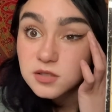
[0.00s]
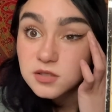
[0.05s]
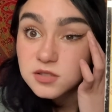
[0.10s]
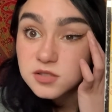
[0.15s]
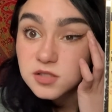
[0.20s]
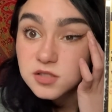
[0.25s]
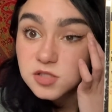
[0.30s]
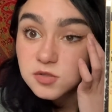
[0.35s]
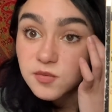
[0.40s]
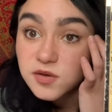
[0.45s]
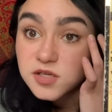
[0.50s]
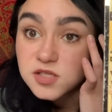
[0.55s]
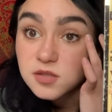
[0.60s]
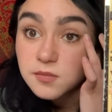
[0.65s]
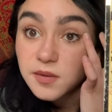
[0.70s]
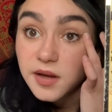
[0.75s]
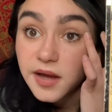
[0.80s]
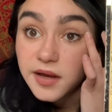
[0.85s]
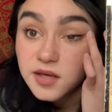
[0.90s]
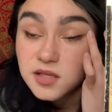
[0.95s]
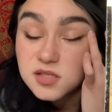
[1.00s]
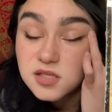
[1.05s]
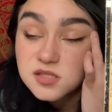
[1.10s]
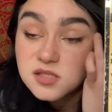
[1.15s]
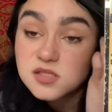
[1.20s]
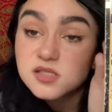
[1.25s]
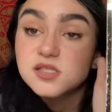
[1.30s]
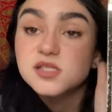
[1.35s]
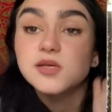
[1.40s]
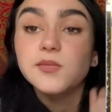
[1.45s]
situation back. It doesn't
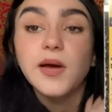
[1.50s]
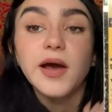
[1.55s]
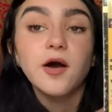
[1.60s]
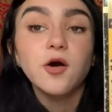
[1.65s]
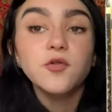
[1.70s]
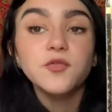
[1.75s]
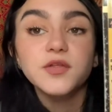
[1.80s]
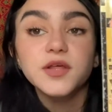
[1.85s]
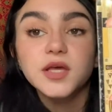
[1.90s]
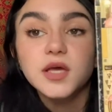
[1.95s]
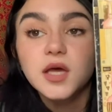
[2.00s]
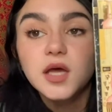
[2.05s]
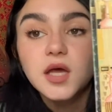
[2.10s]
seem healthy.